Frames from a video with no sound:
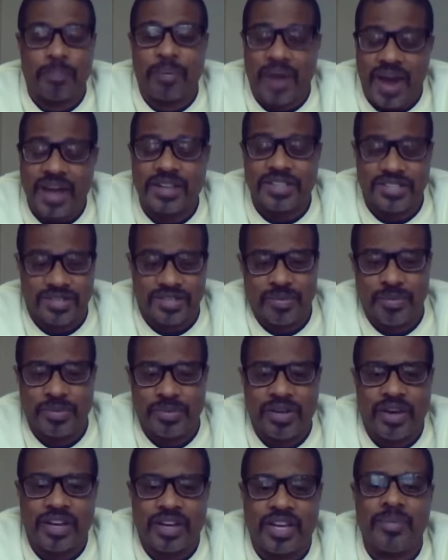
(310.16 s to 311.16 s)
practice we've been
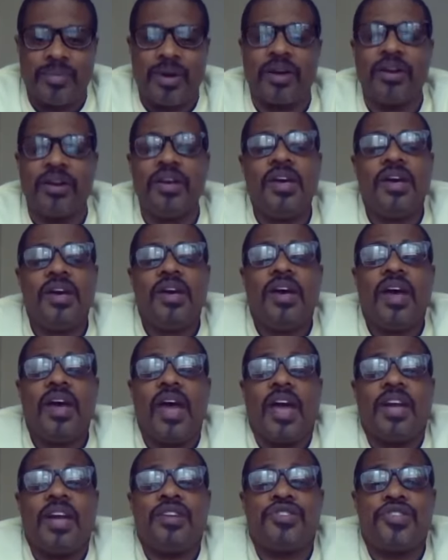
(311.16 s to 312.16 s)
talking about,
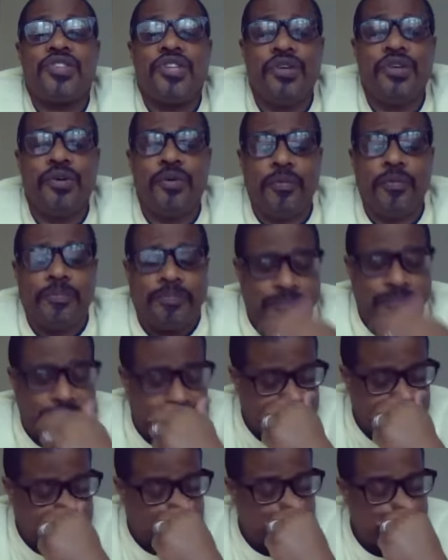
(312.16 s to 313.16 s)
and two,
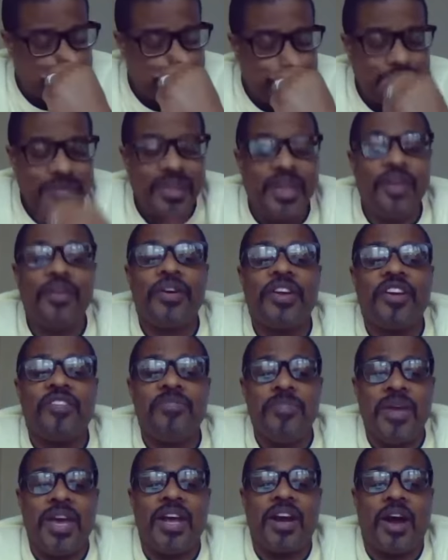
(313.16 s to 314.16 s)
it'll give
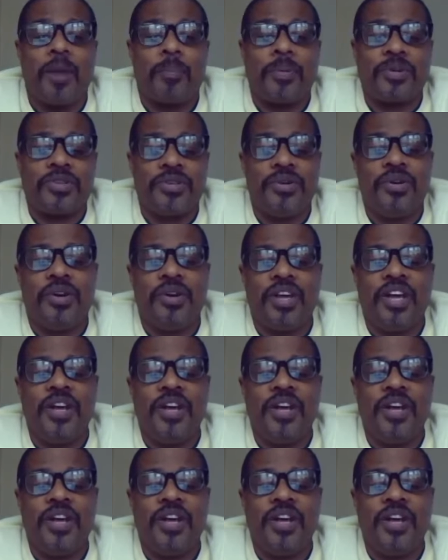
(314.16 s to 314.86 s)
me an opportunity